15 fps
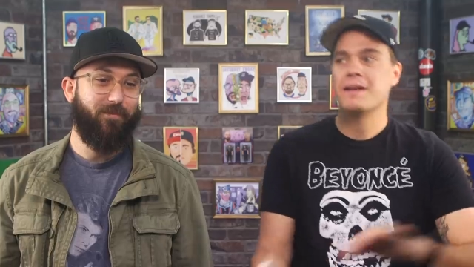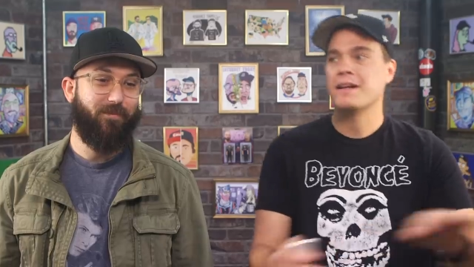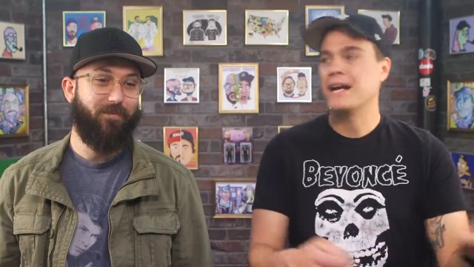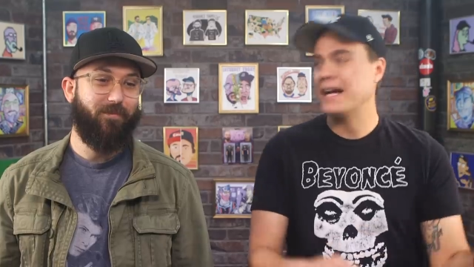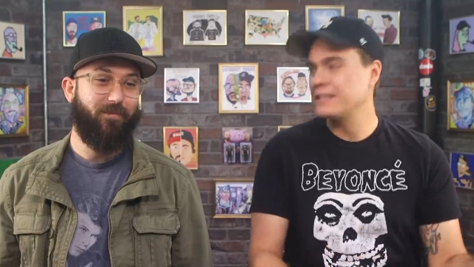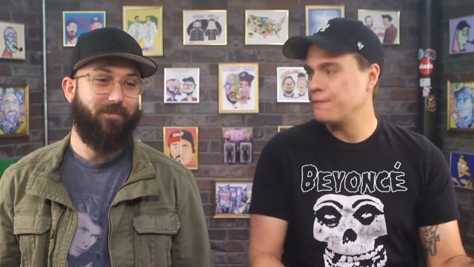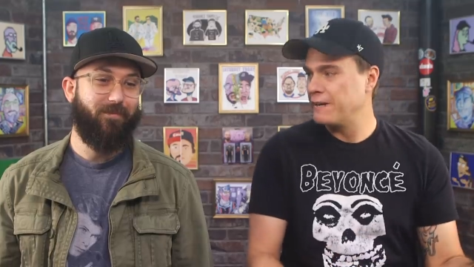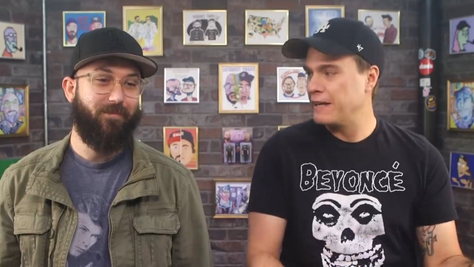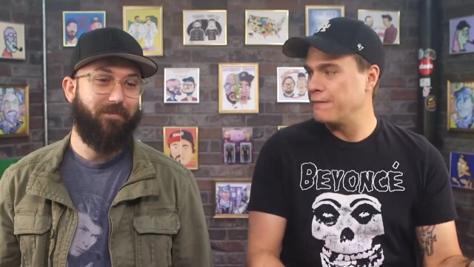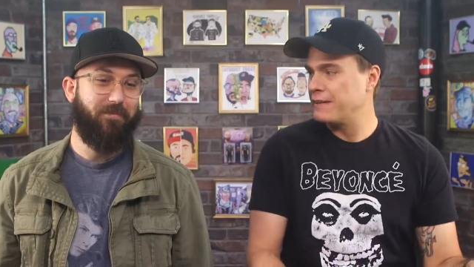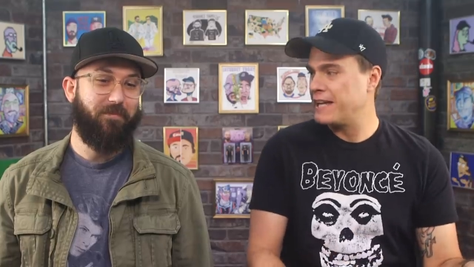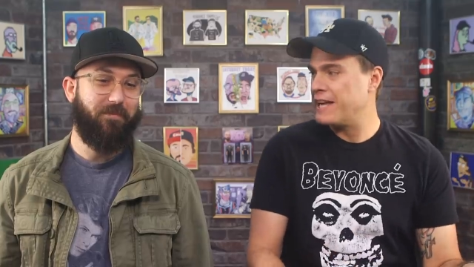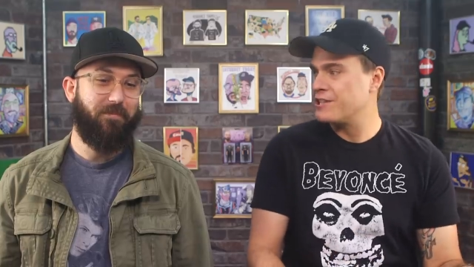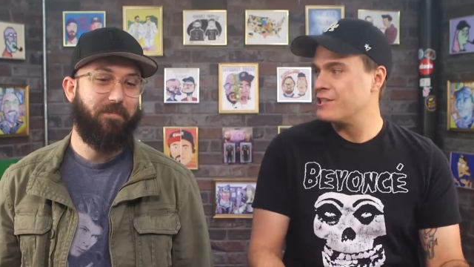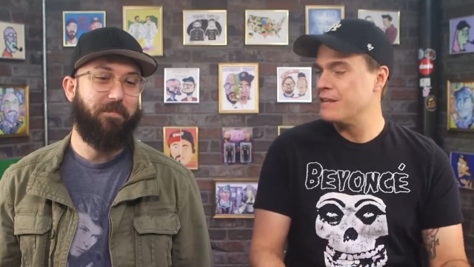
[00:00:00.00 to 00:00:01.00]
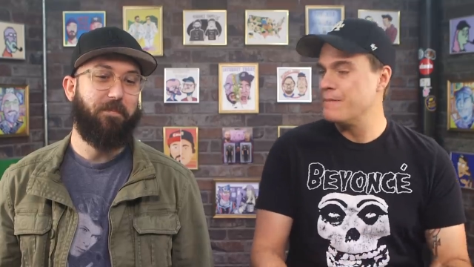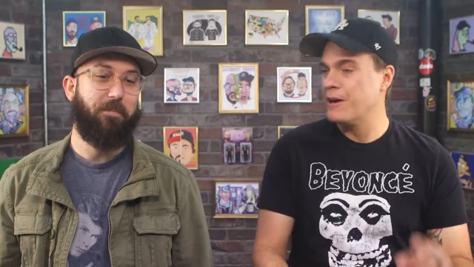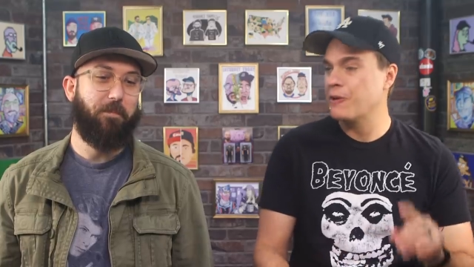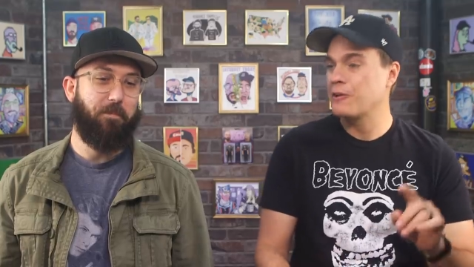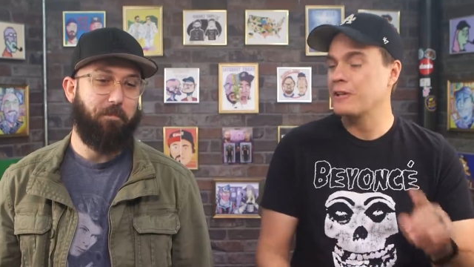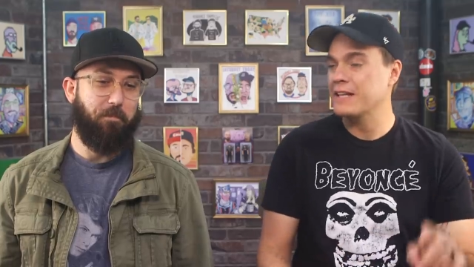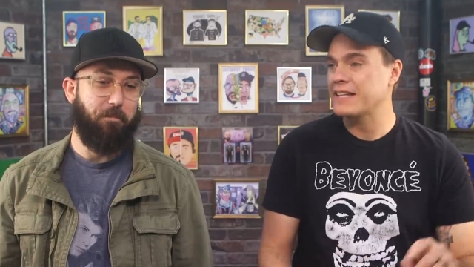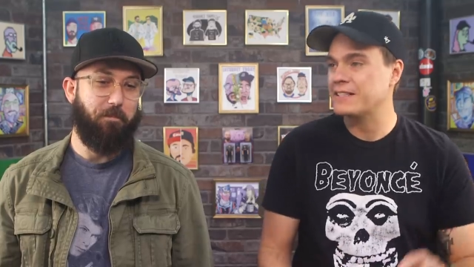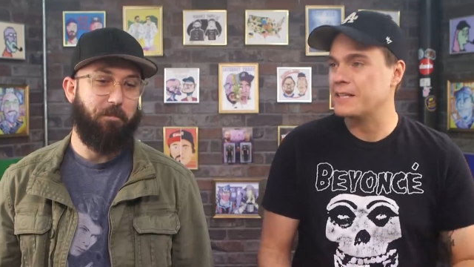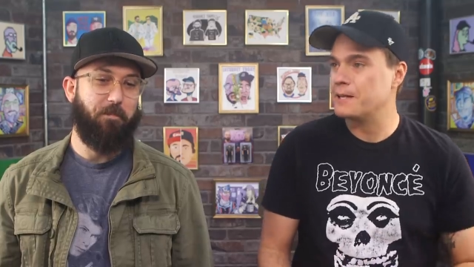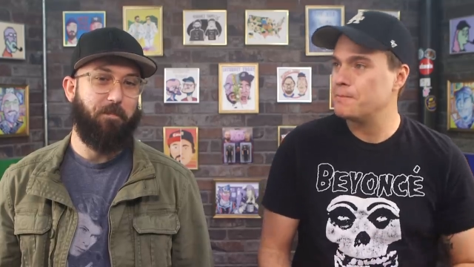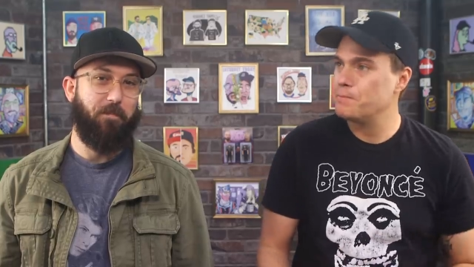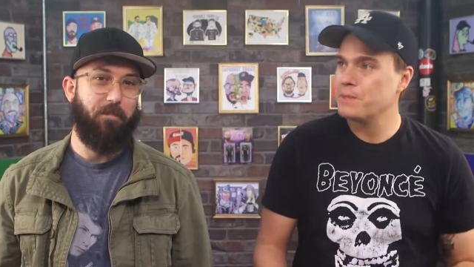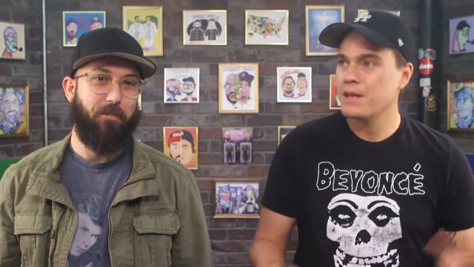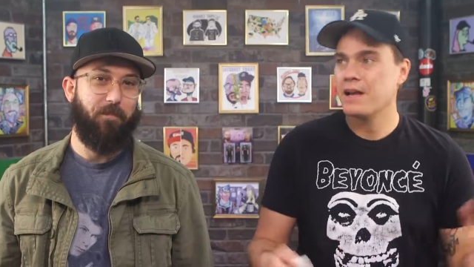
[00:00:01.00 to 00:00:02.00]
Speaker 1: got the verification email, clicked
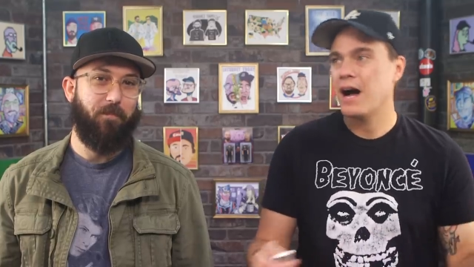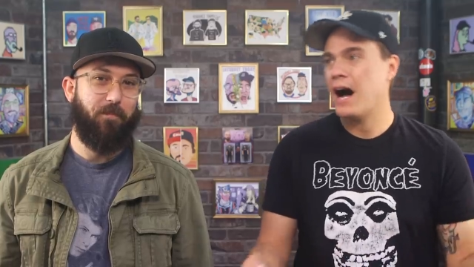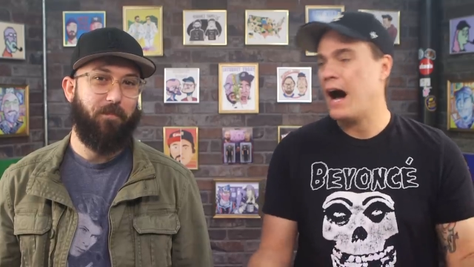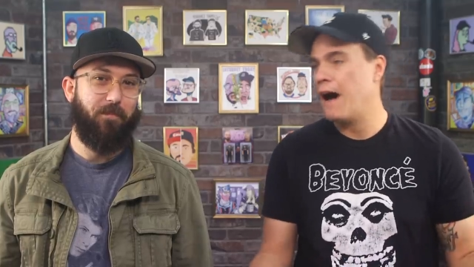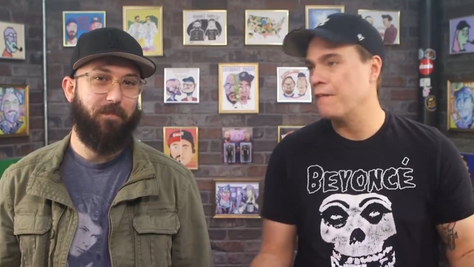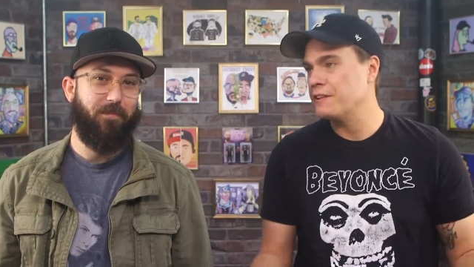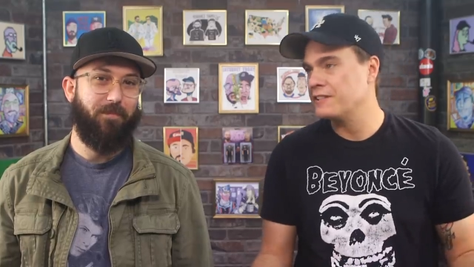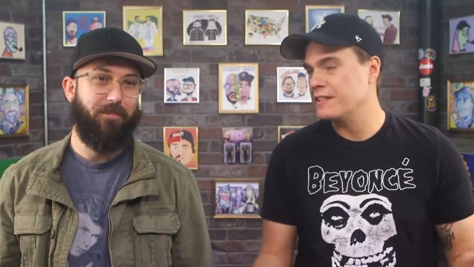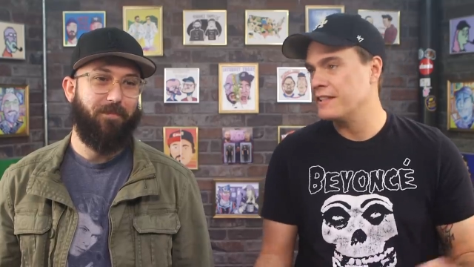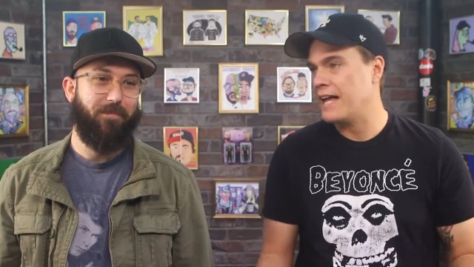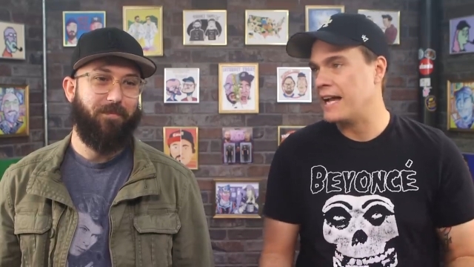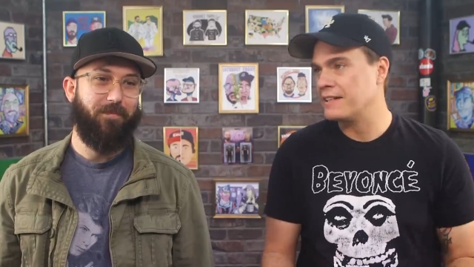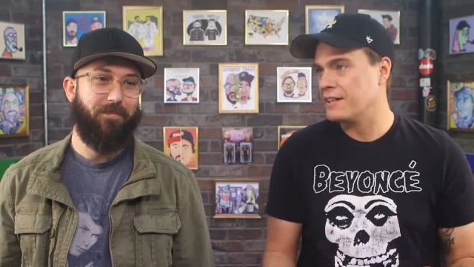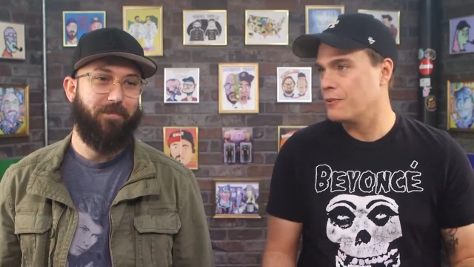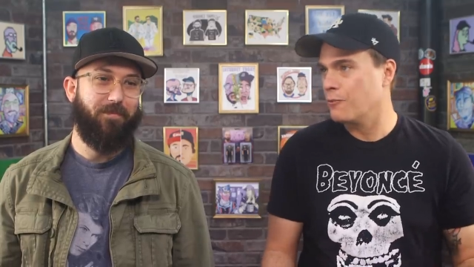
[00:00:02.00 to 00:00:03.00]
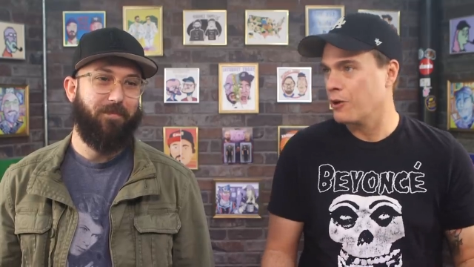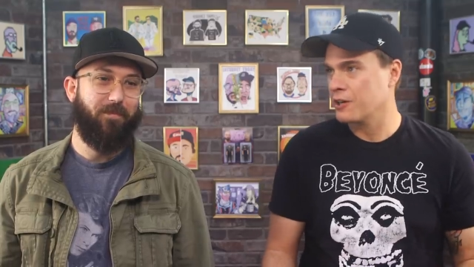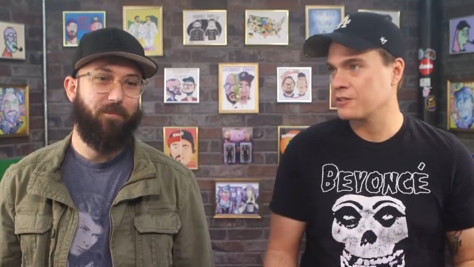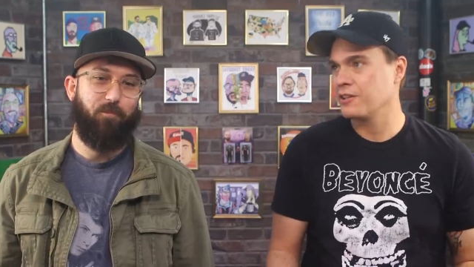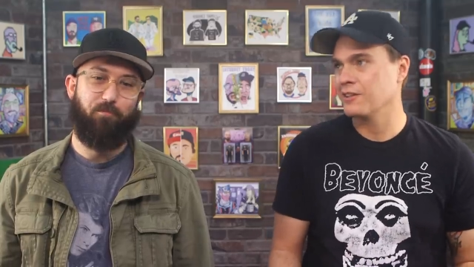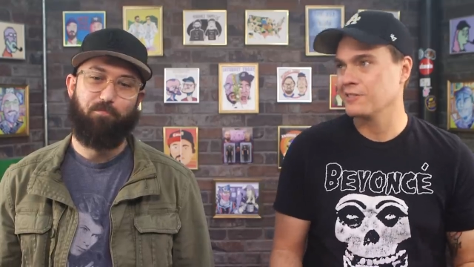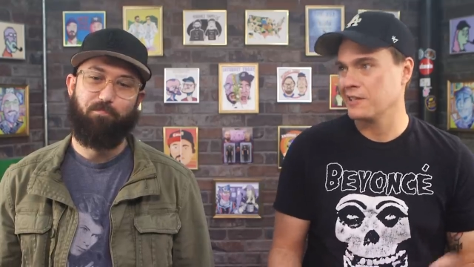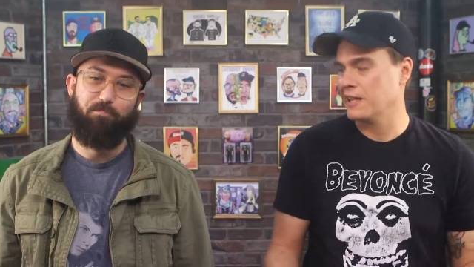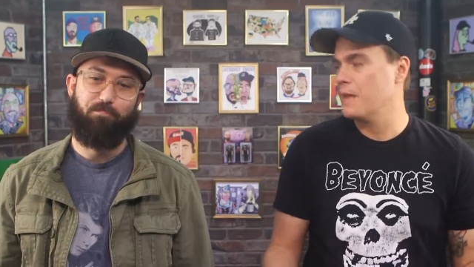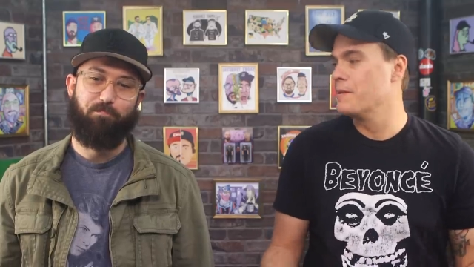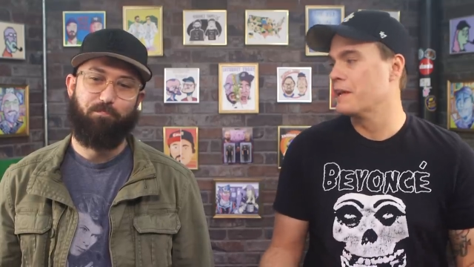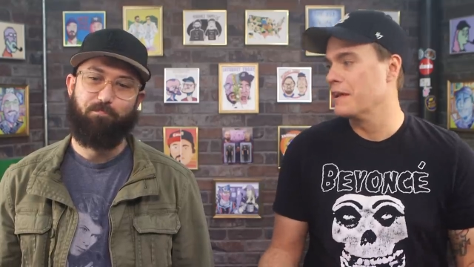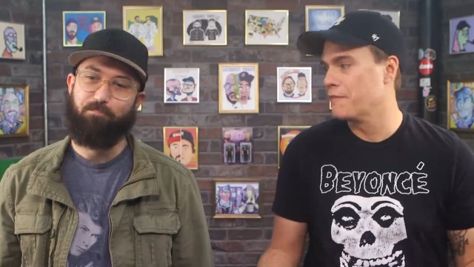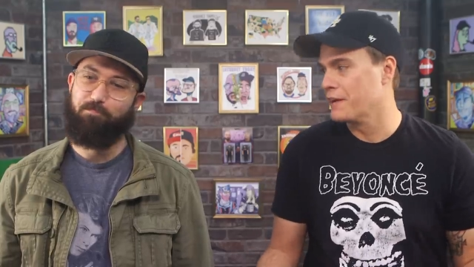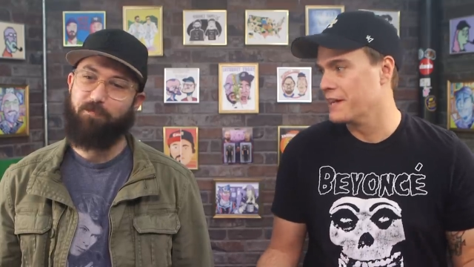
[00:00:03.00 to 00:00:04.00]
it. Obviously, that didn't work. So I was like, let me
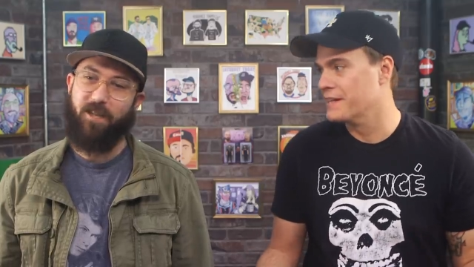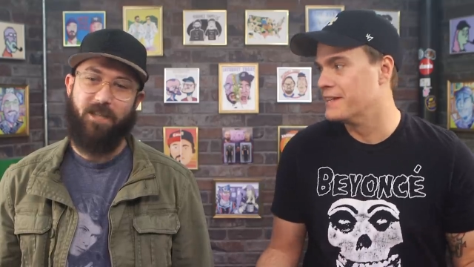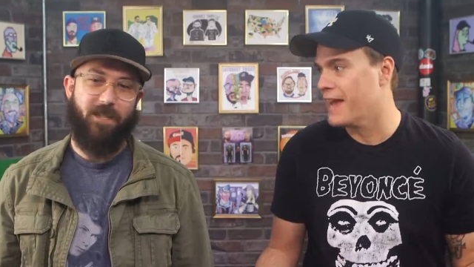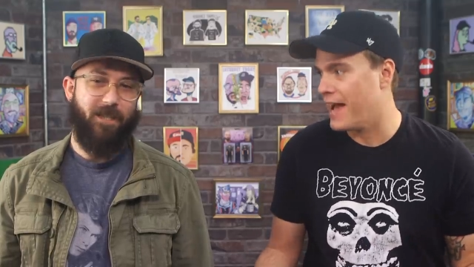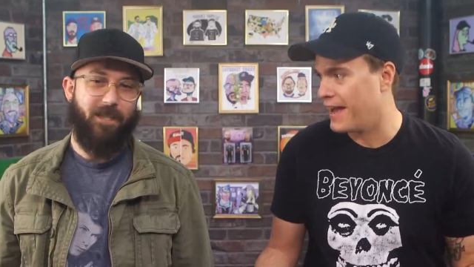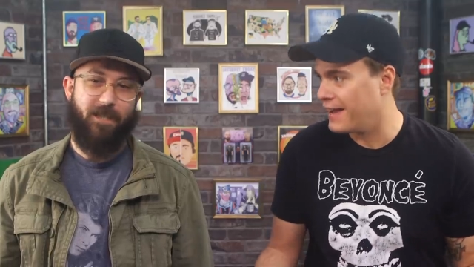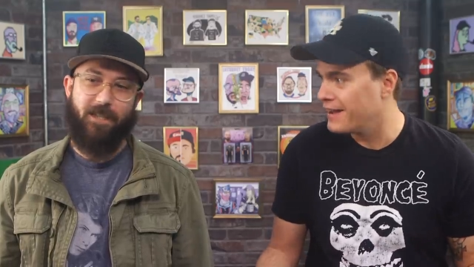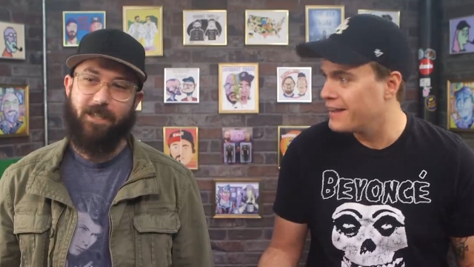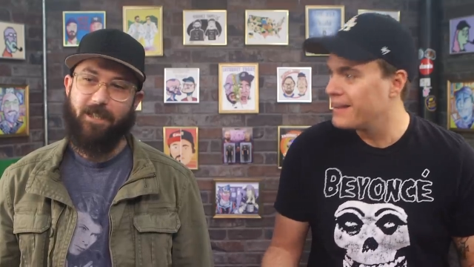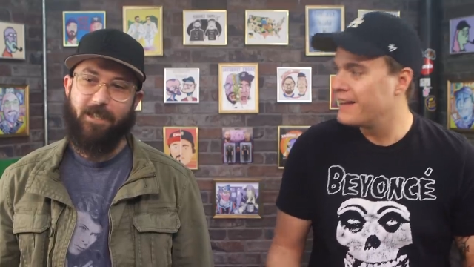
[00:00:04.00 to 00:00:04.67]
give it a day.